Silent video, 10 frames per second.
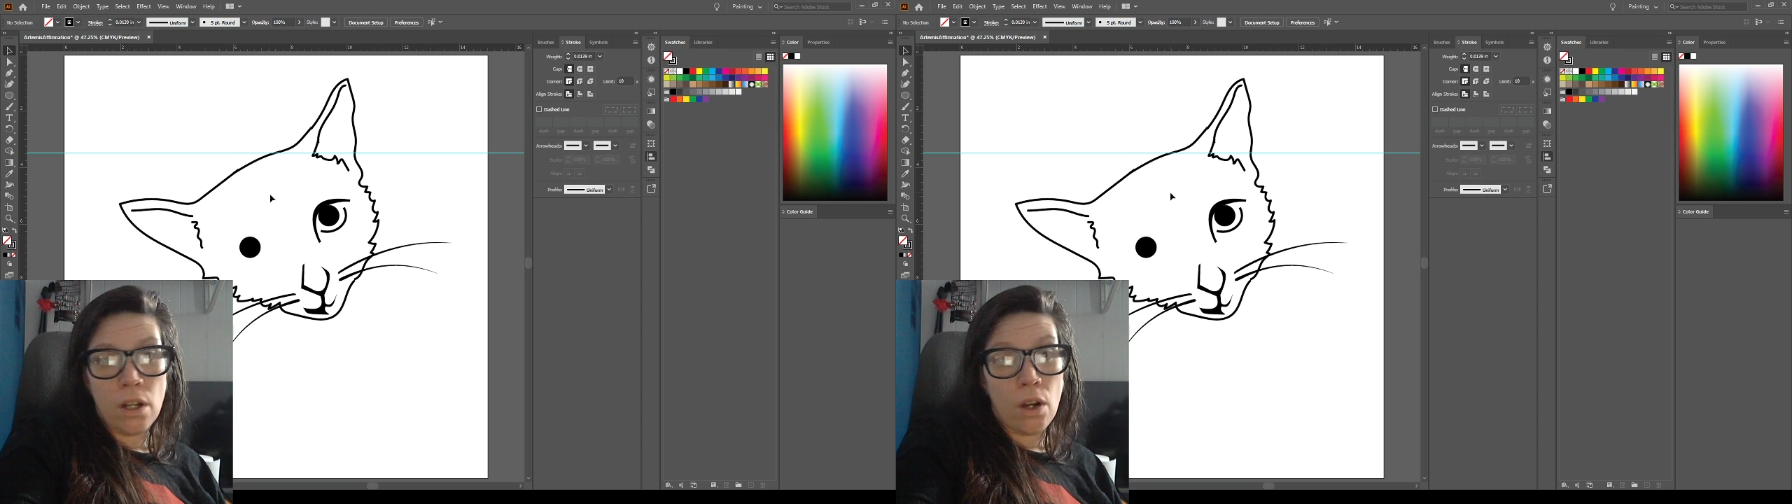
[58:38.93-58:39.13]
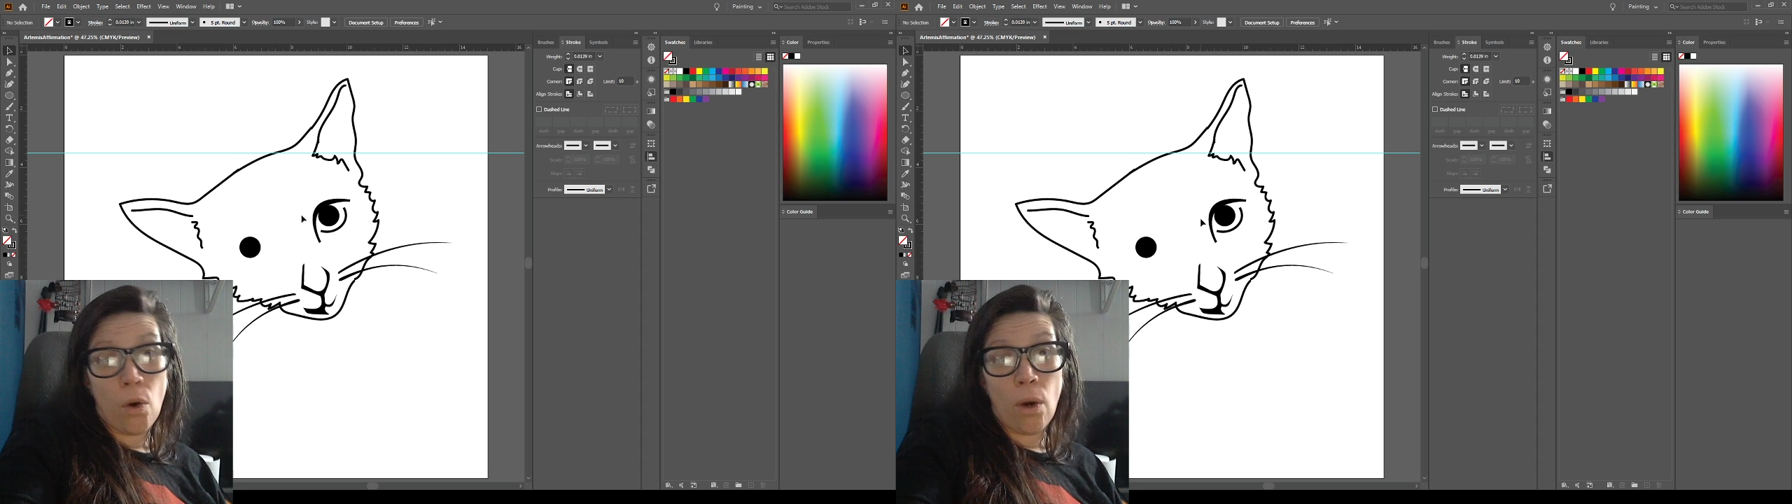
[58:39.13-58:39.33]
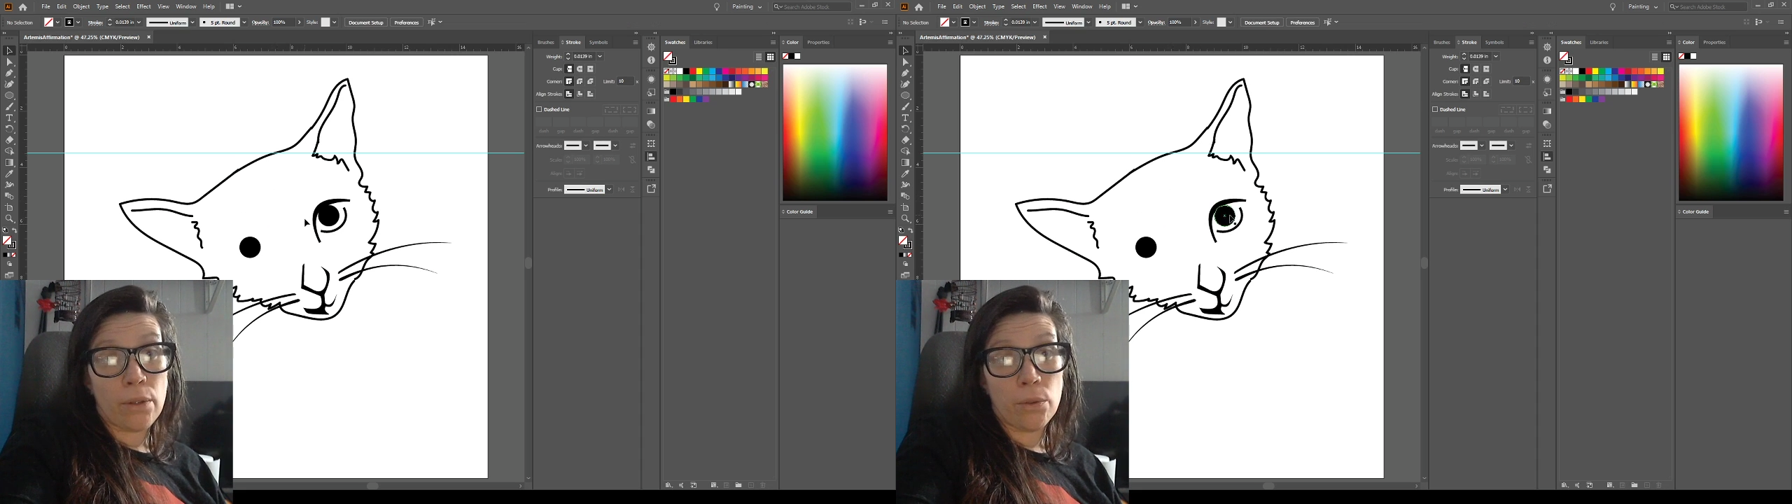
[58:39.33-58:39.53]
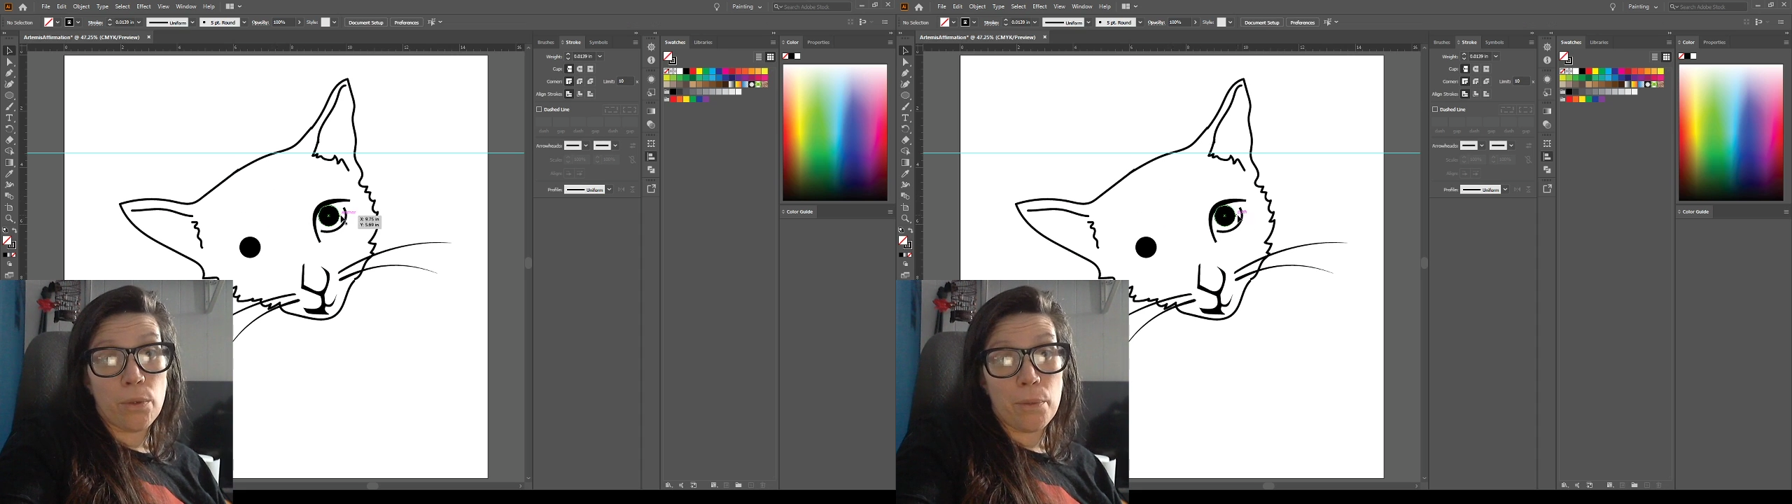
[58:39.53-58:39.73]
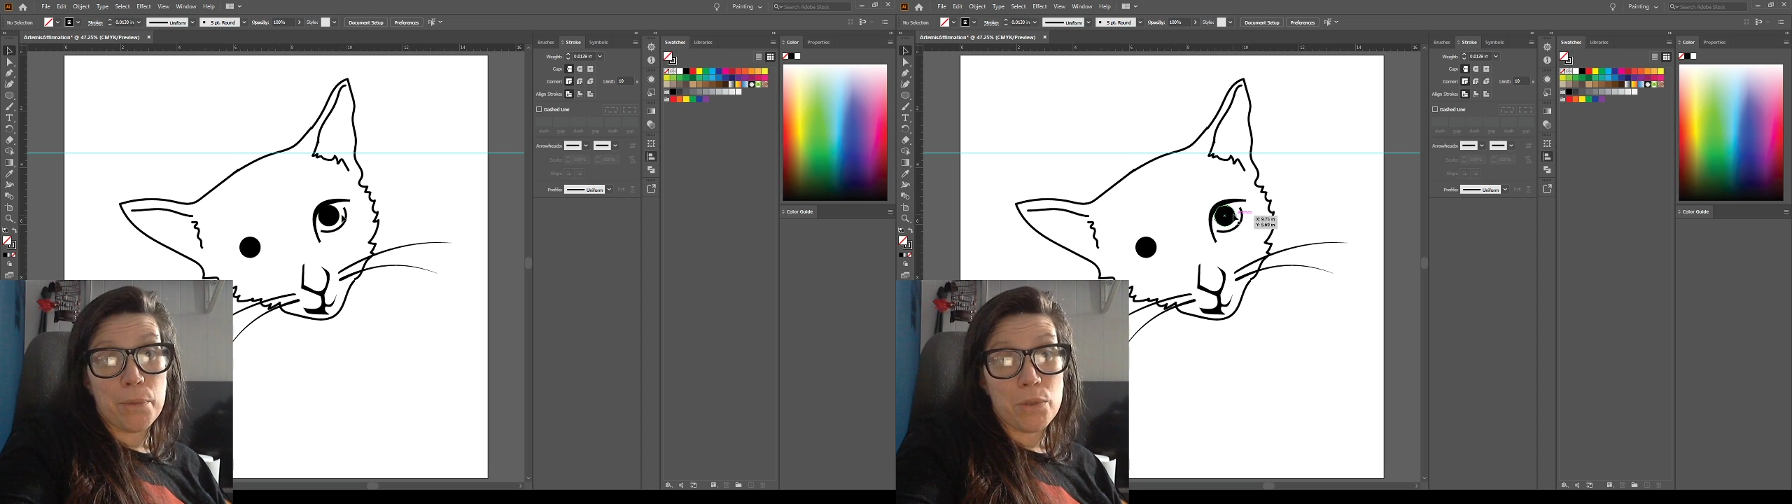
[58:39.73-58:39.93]
Oh, I don't know
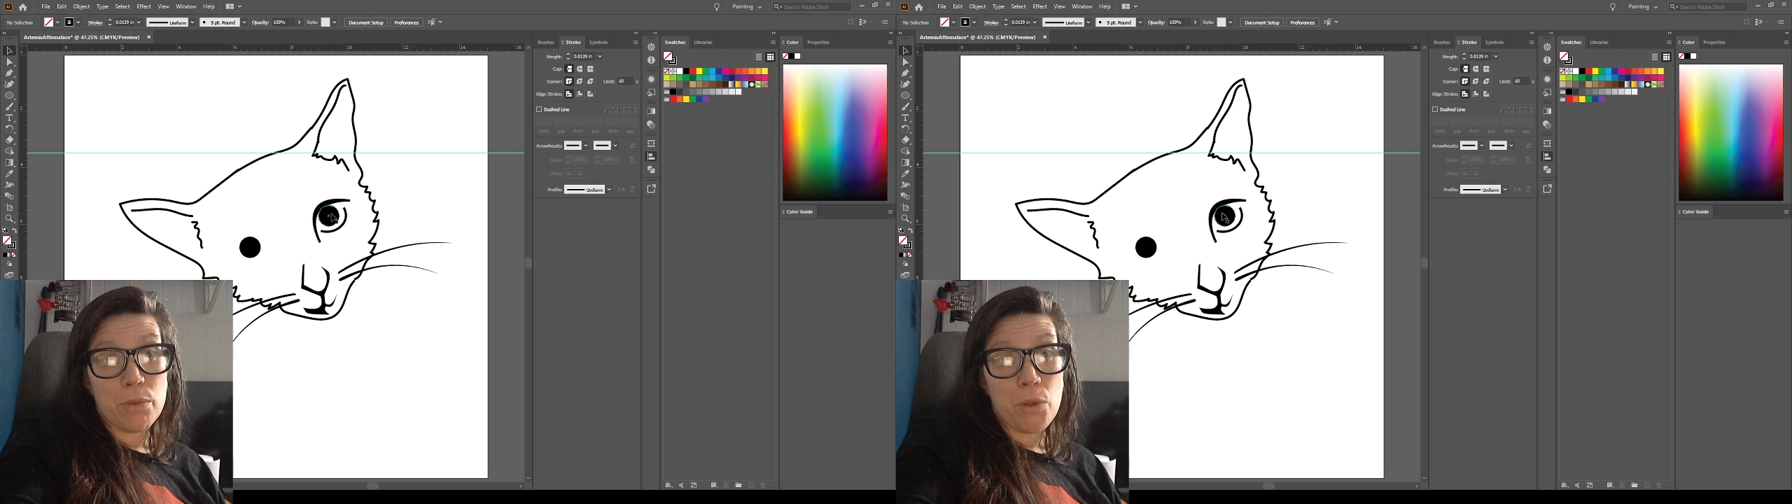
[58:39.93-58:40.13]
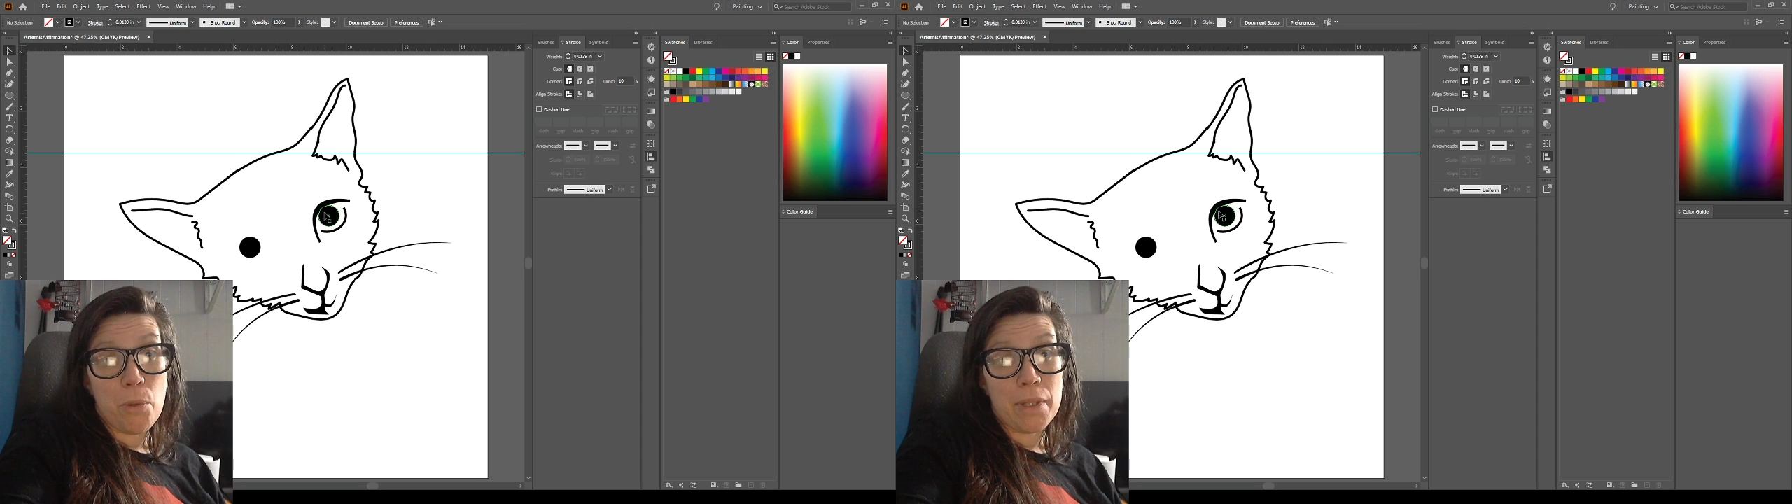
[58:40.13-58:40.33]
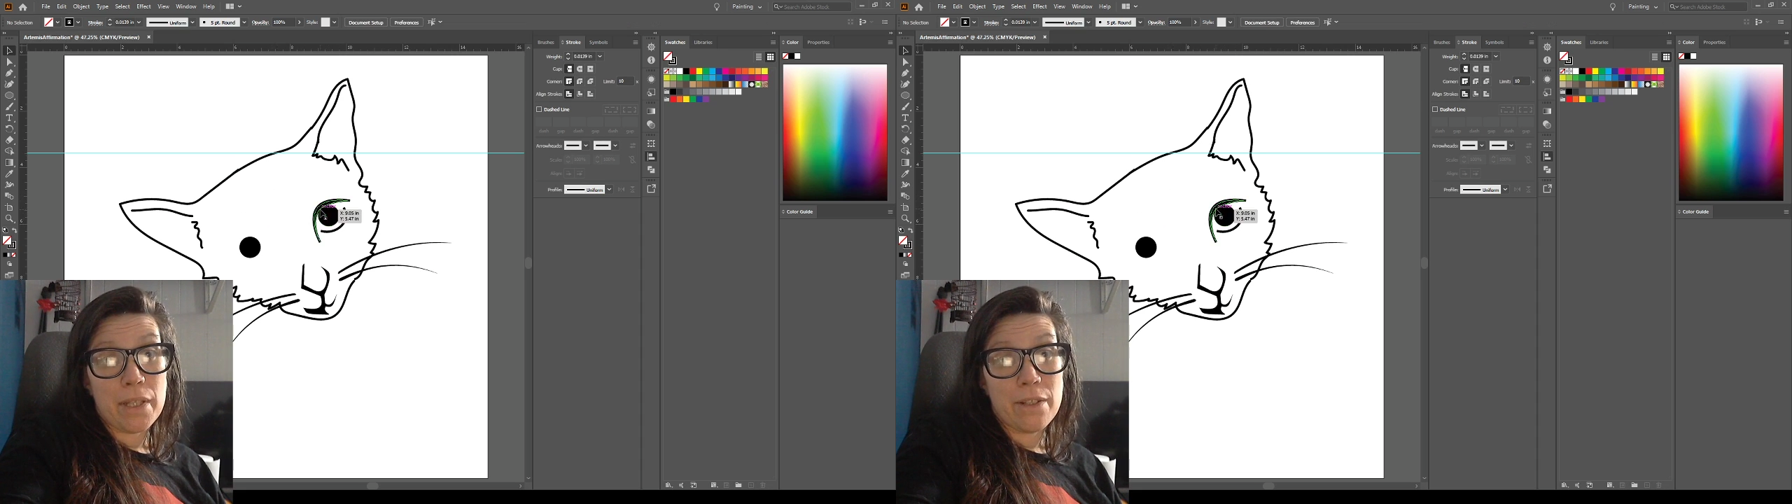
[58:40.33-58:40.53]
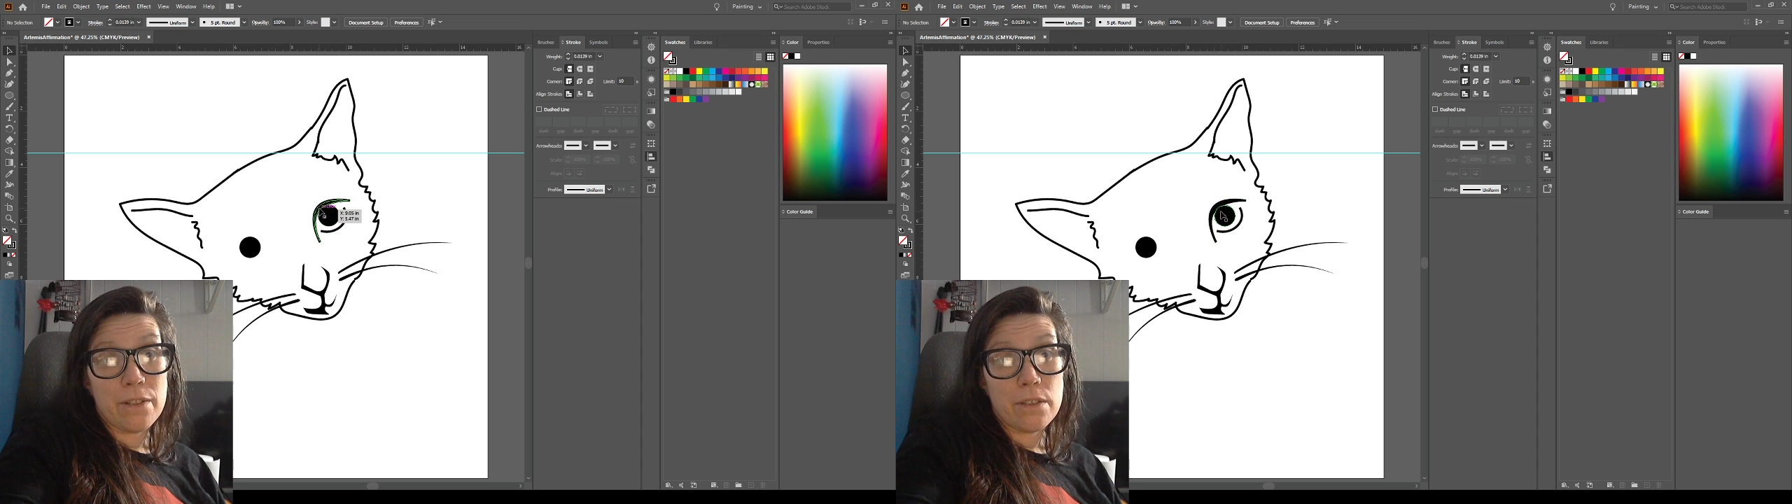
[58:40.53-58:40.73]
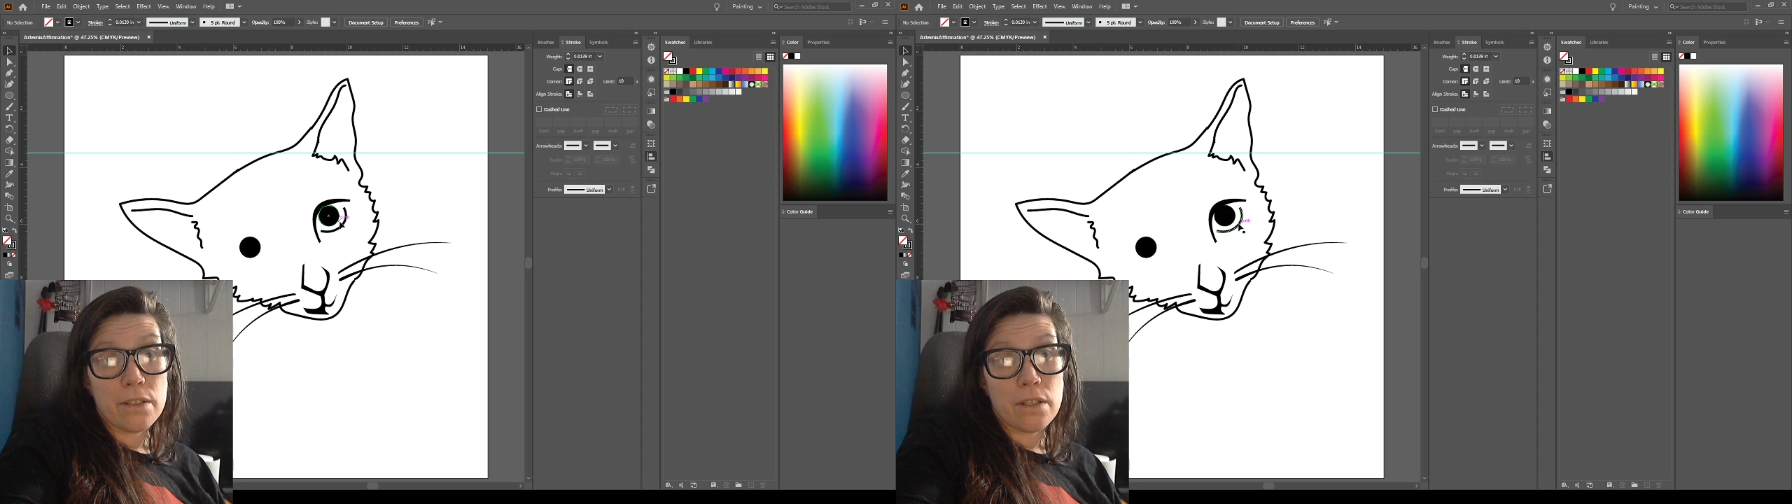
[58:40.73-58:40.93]
what I've been doing with all my layers.